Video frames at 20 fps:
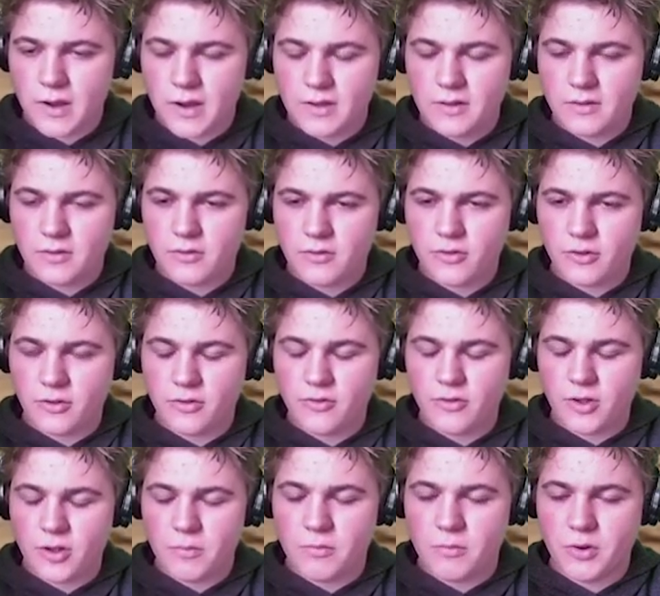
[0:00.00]
Bison's
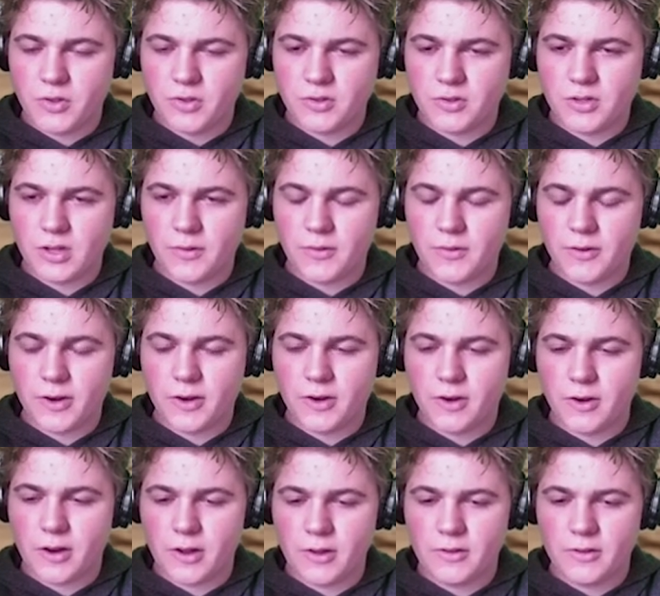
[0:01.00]
just really pushing stuff
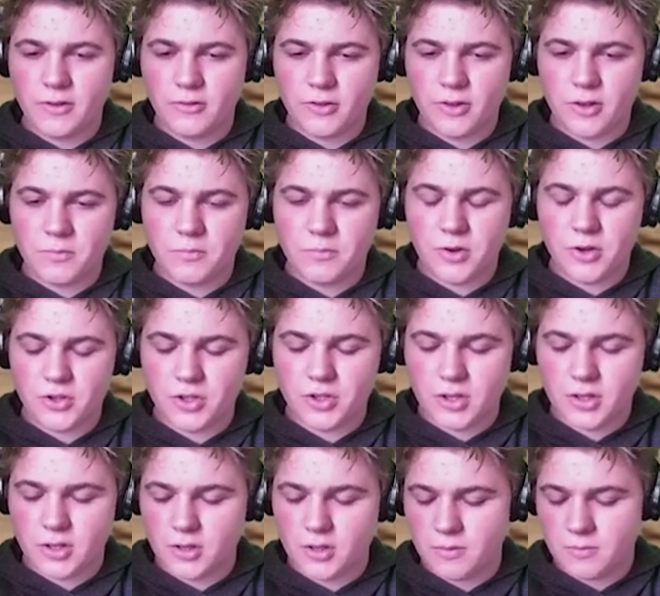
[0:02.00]
around right now. He's a really
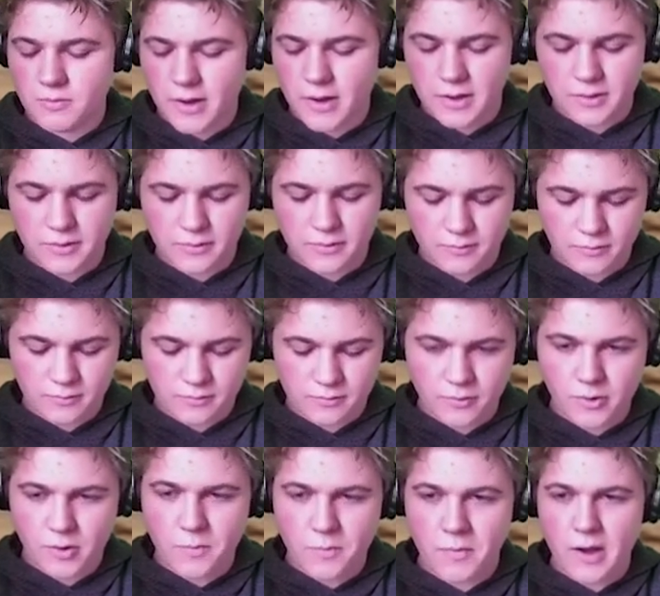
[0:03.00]
pushy Bison,
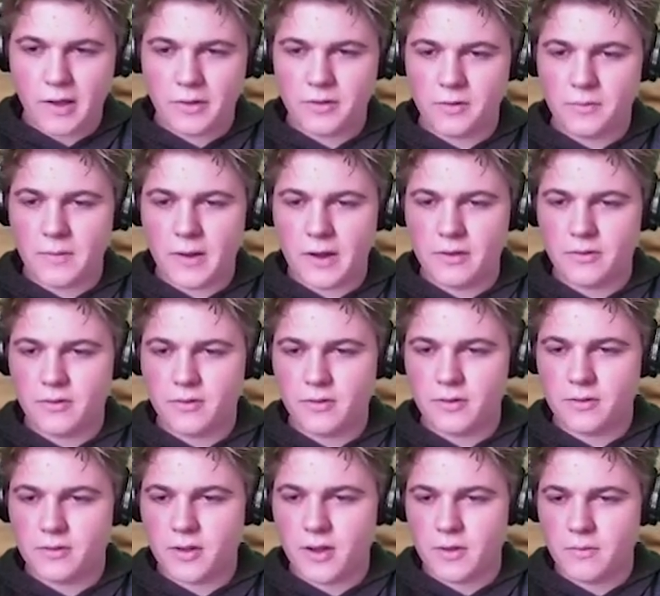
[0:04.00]
real bossy Bison
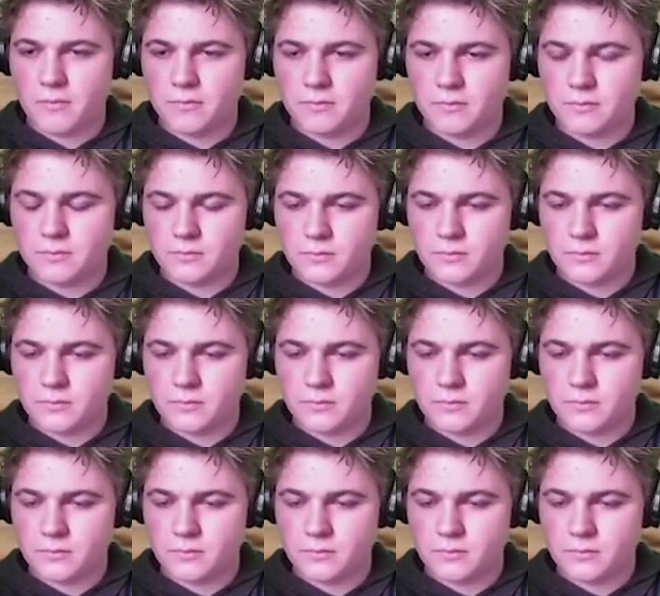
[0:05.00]
in this game.